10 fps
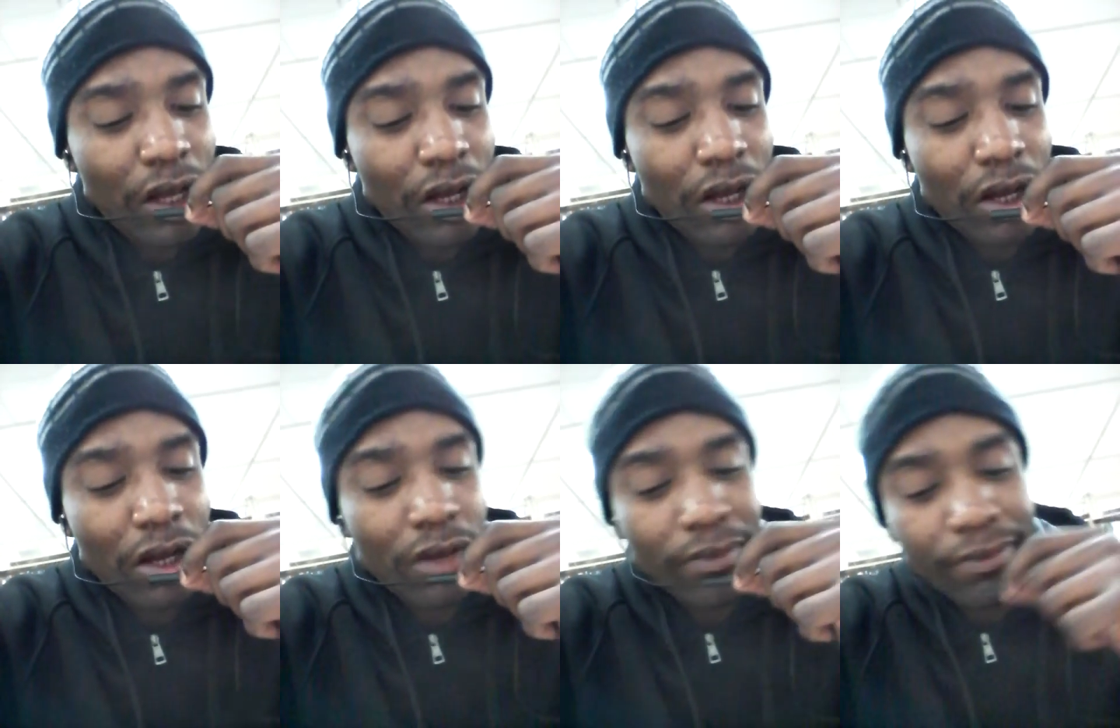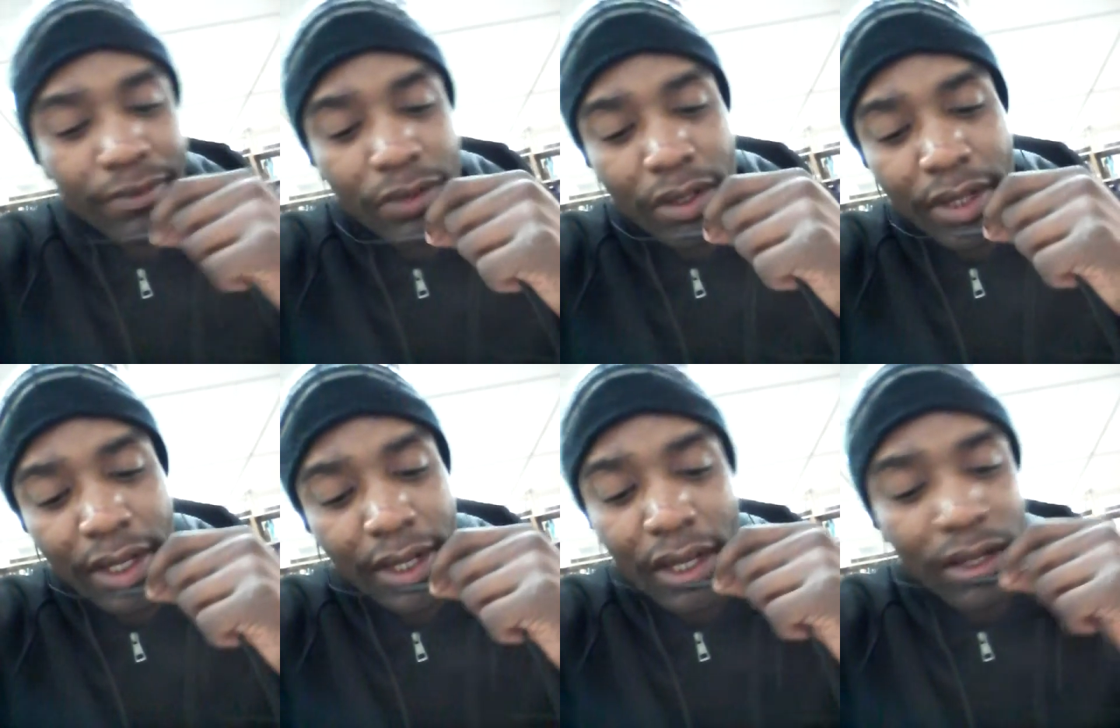uh,
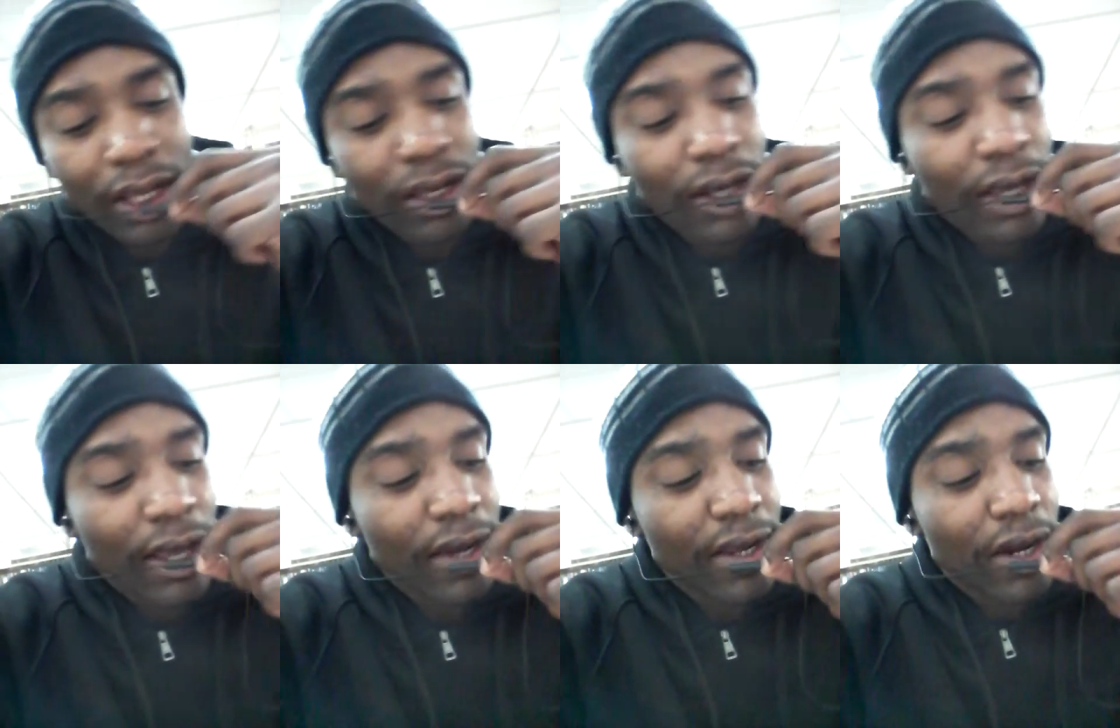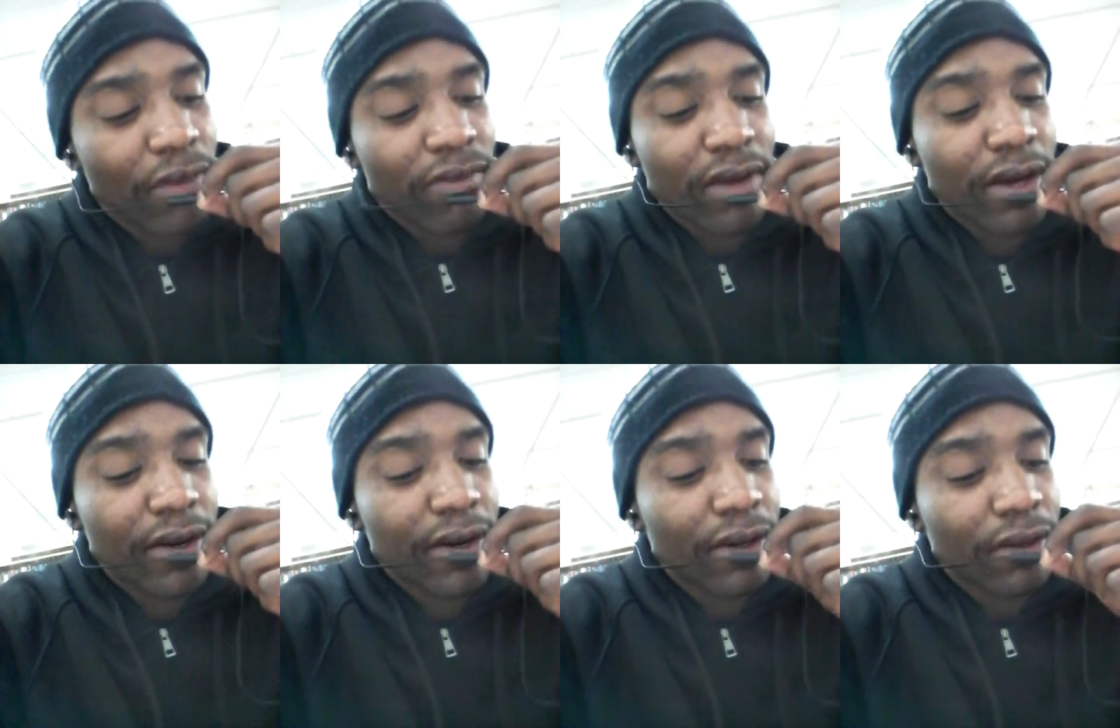they had to end up
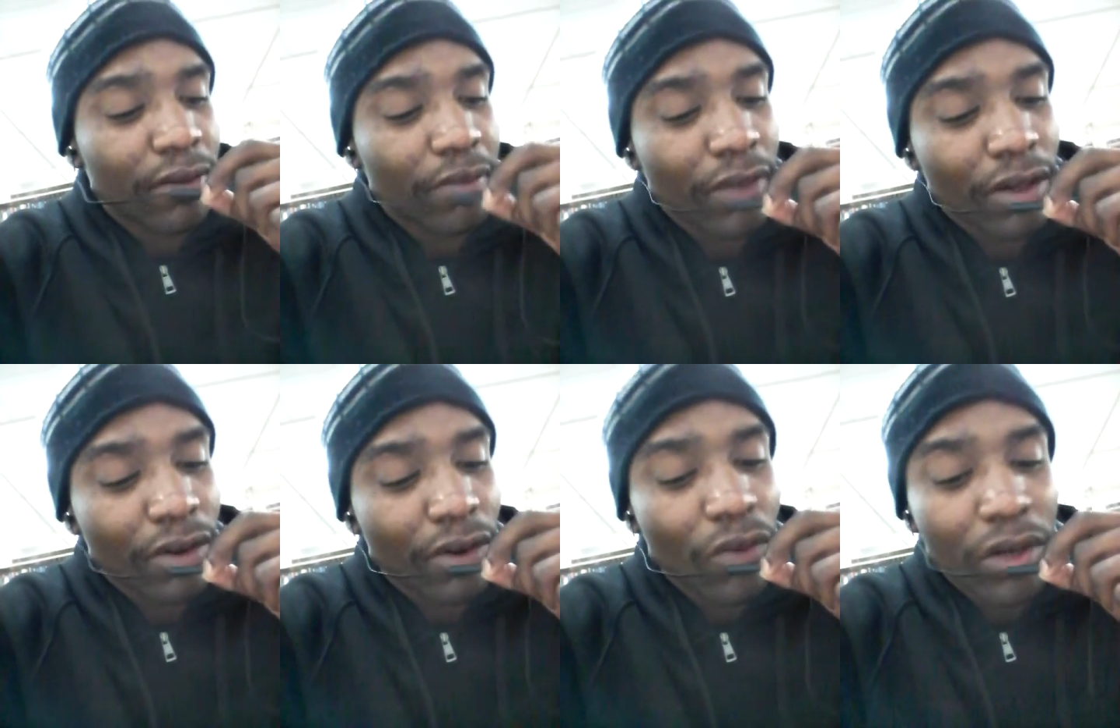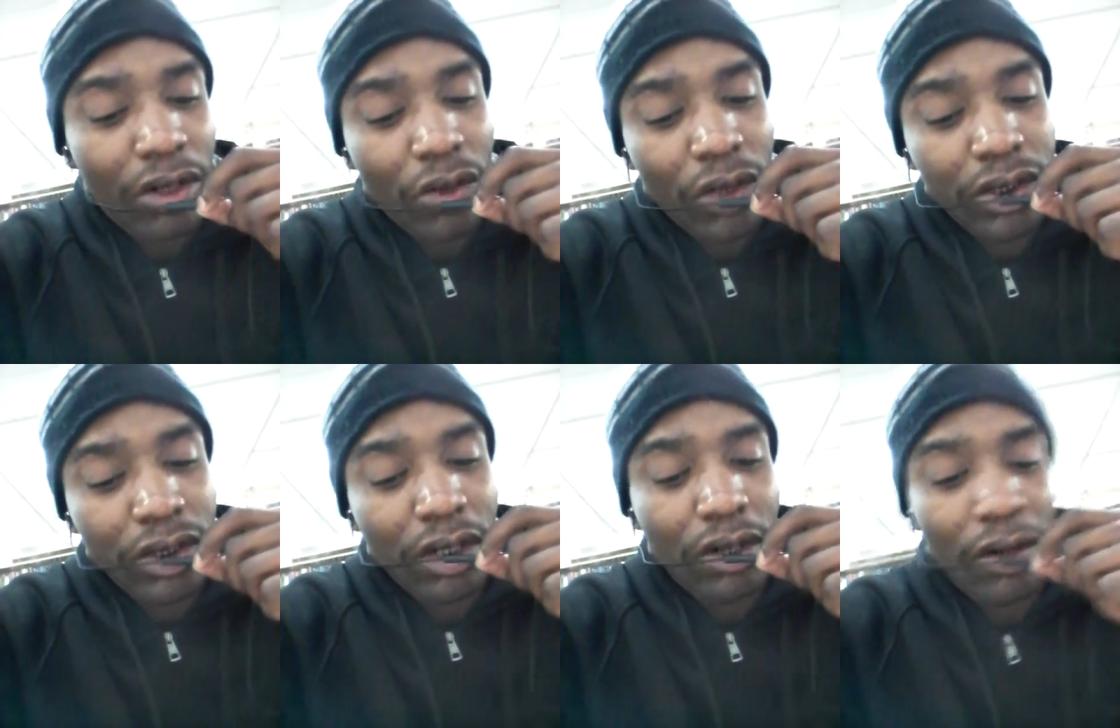finding it. No one could question
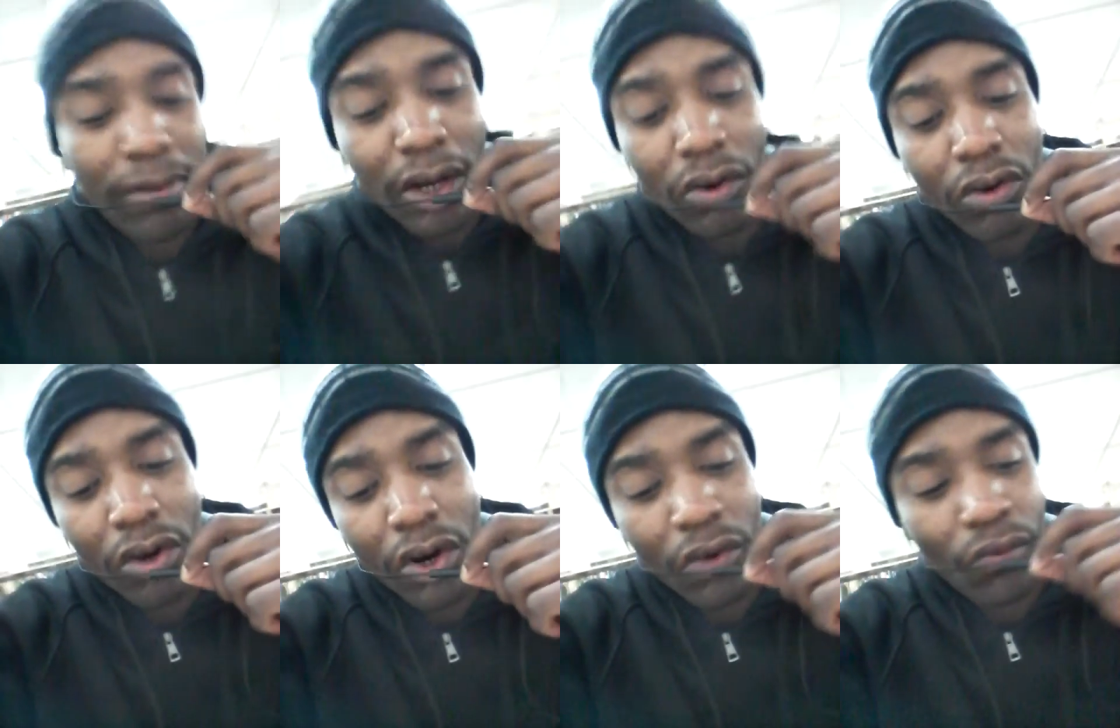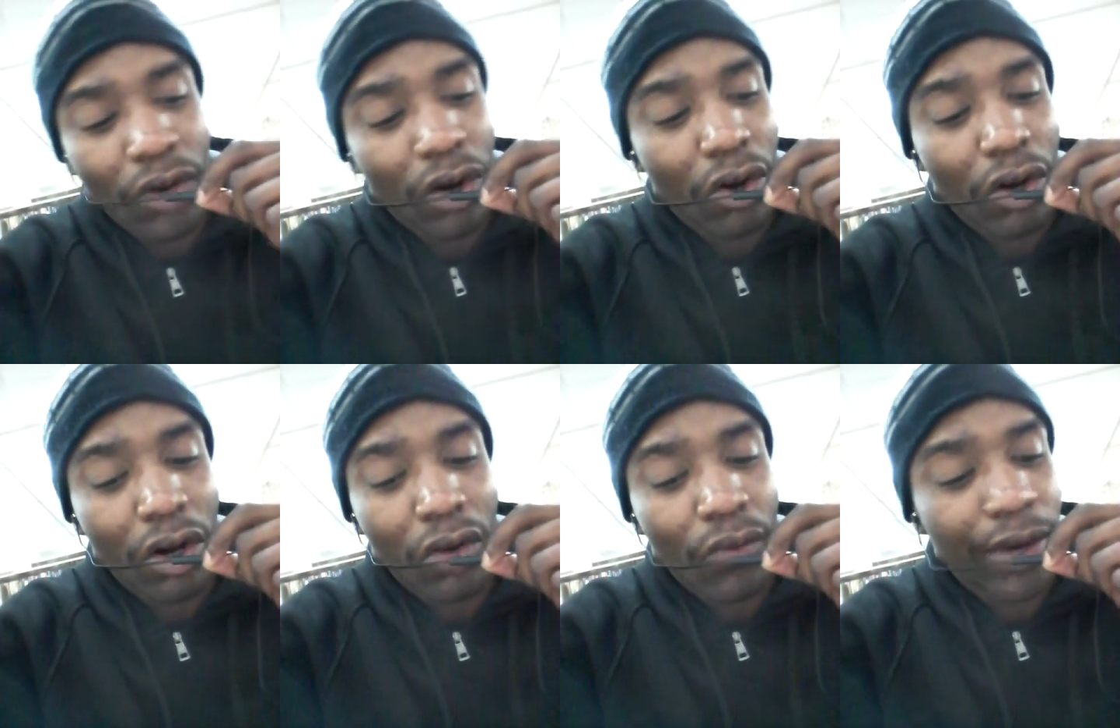her about her
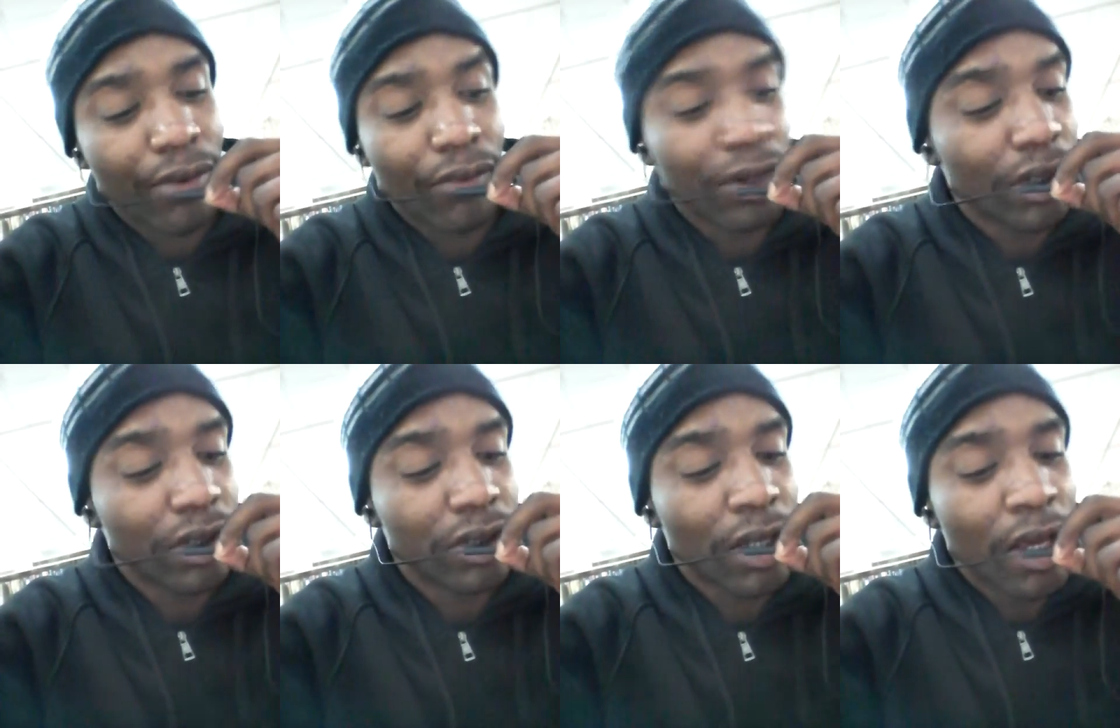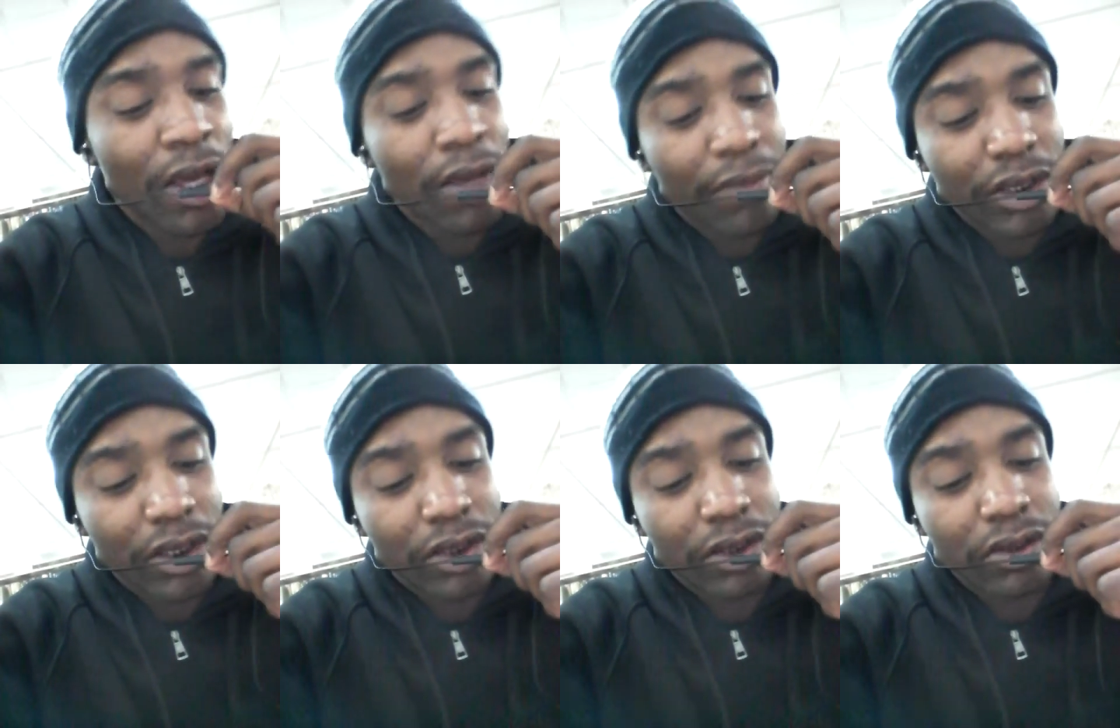where it was
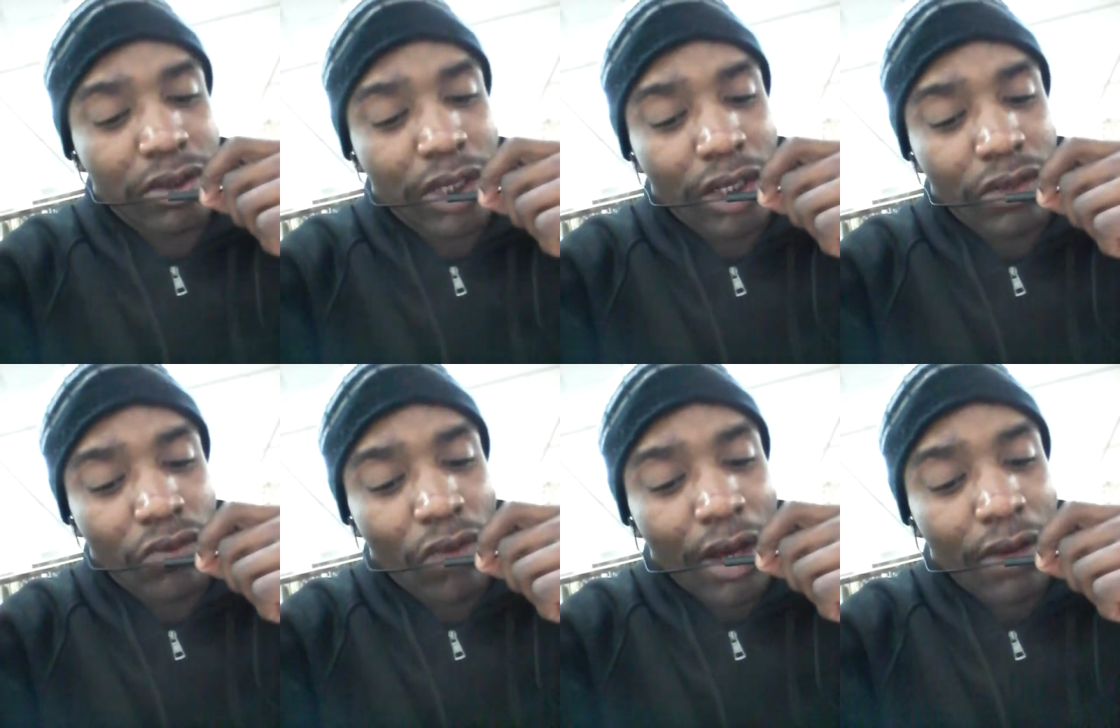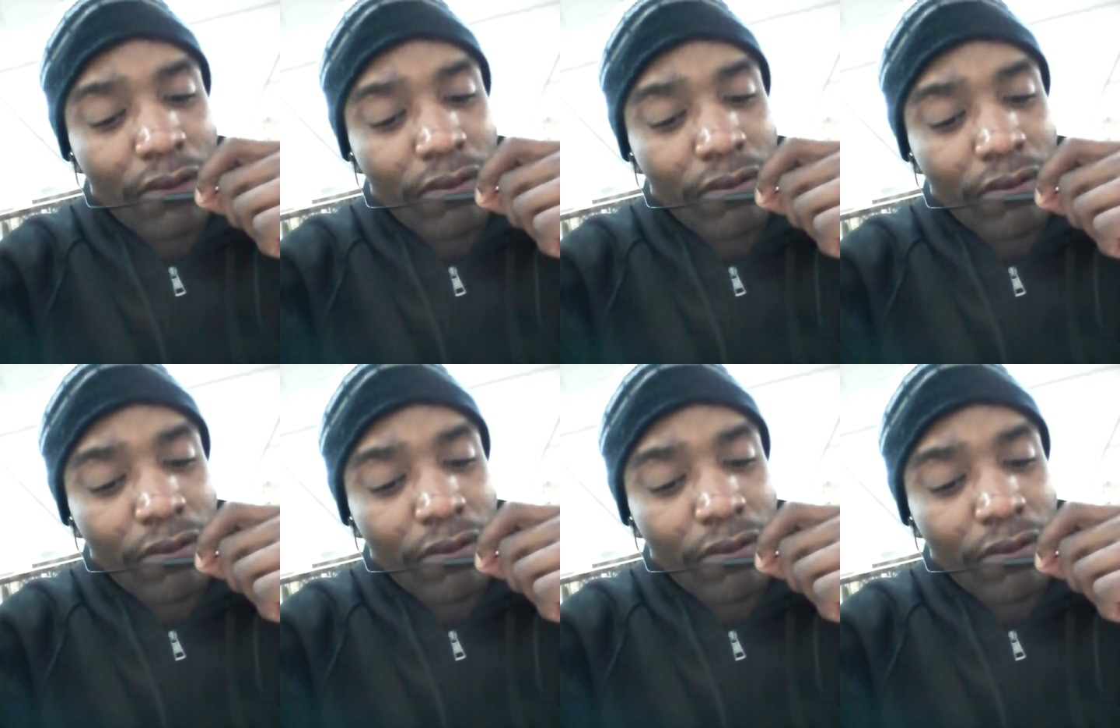because Taylor's wife,